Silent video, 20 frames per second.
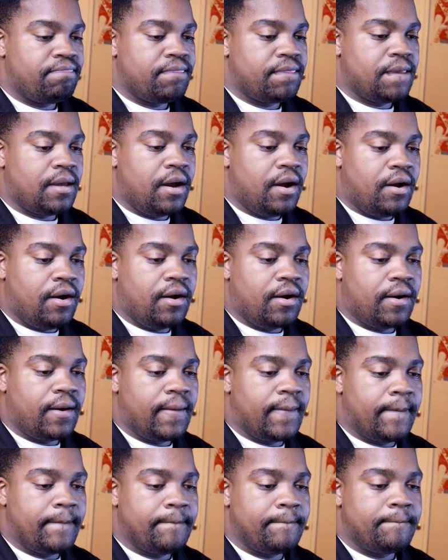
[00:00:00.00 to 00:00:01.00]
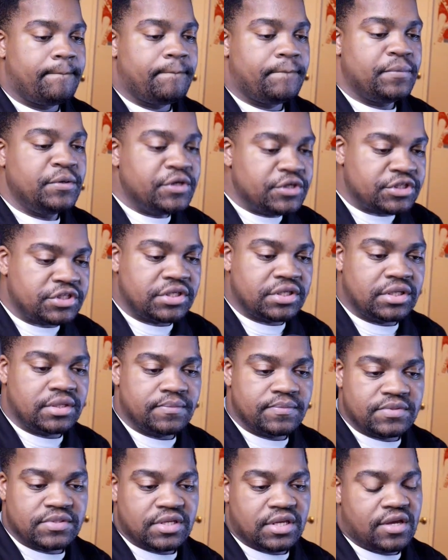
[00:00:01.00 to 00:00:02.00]
are pushing
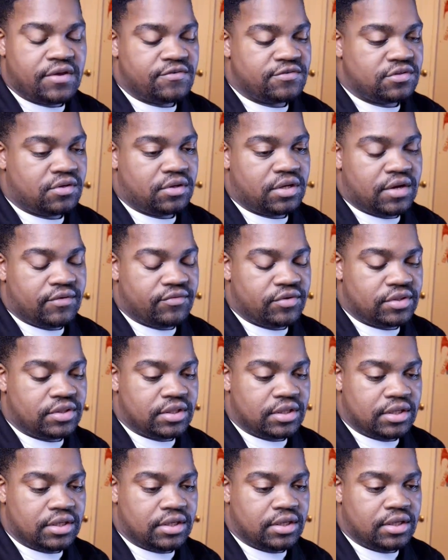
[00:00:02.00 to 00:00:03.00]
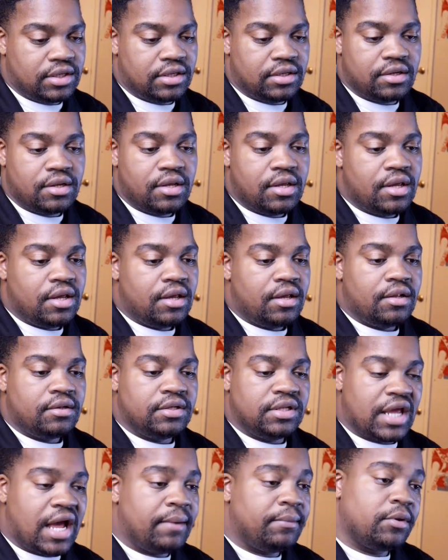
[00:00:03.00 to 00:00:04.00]
themselves on everything. And
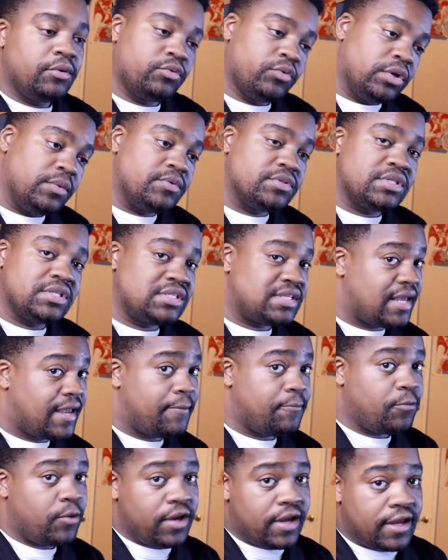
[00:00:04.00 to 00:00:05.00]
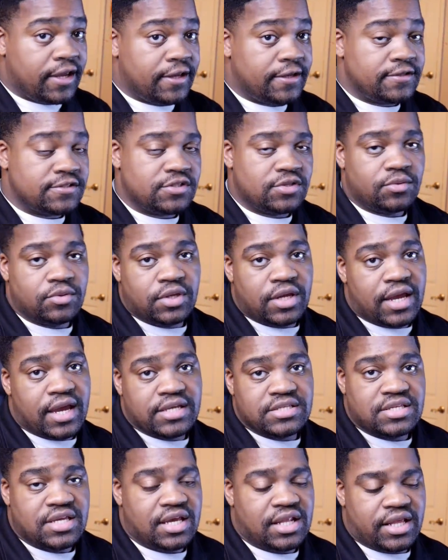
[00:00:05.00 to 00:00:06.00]
Diablo 3 was the same way, so you can't
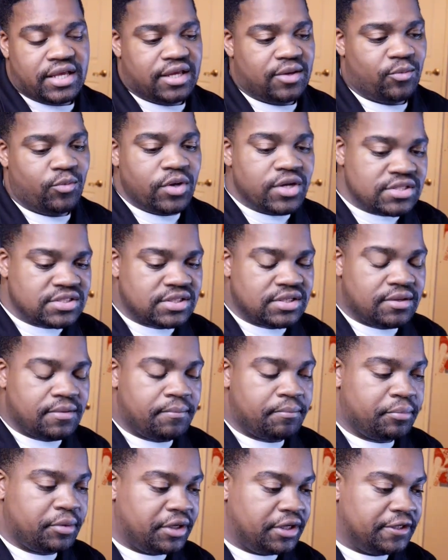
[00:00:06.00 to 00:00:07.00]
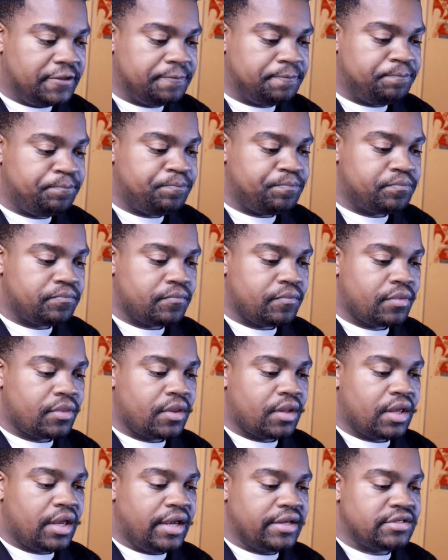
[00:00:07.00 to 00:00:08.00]
say like it wasn't, but
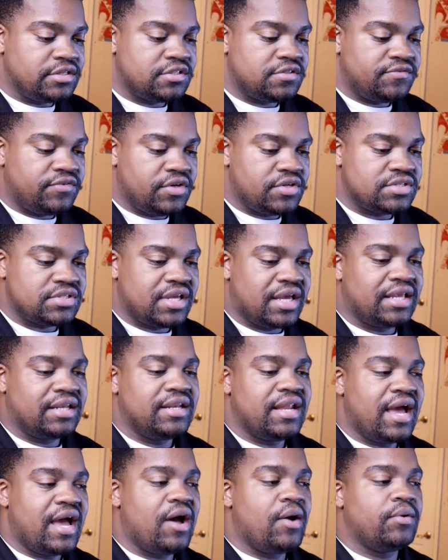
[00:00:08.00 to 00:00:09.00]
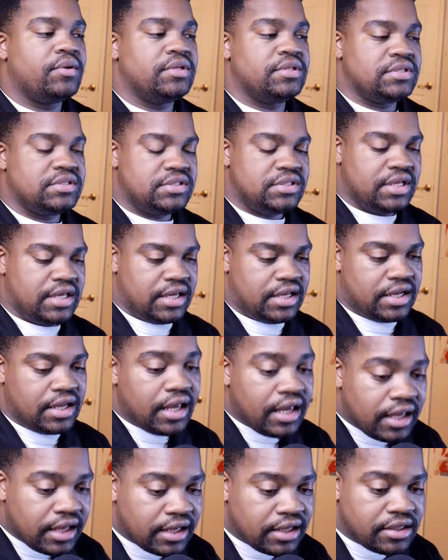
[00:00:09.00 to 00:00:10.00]
it just feels like now in this day and
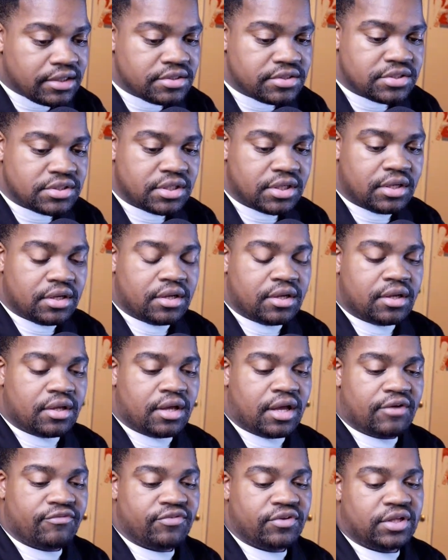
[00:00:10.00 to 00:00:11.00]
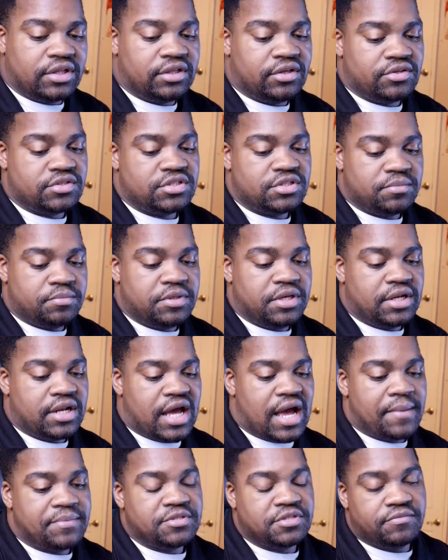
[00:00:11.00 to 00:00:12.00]
age, I feel like there should be an
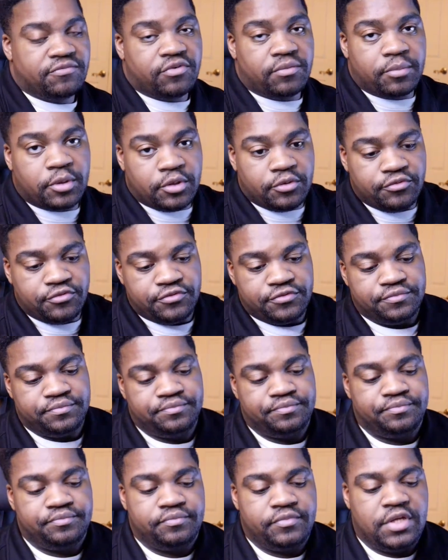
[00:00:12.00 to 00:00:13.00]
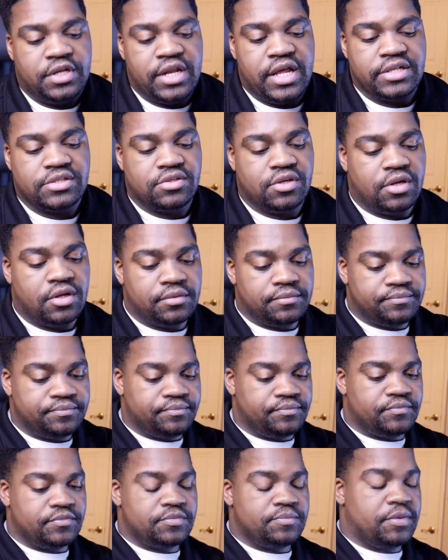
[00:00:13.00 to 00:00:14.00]
option for both. And that's all.
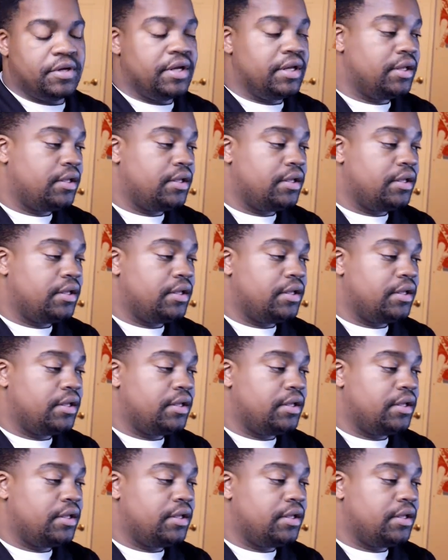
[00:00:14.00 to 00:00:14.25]
But